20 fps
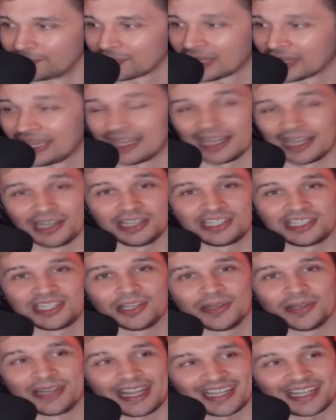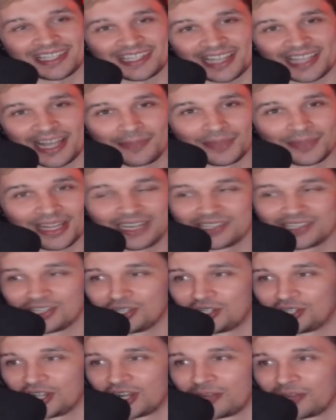And until next time, ladies
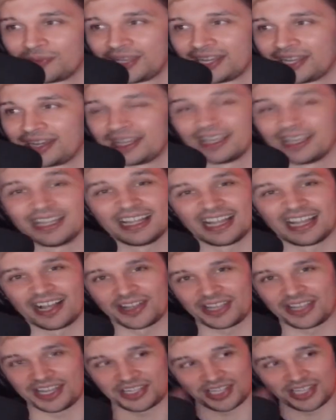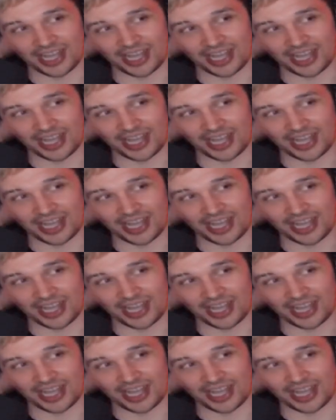and gentlemen, I'll catch y'all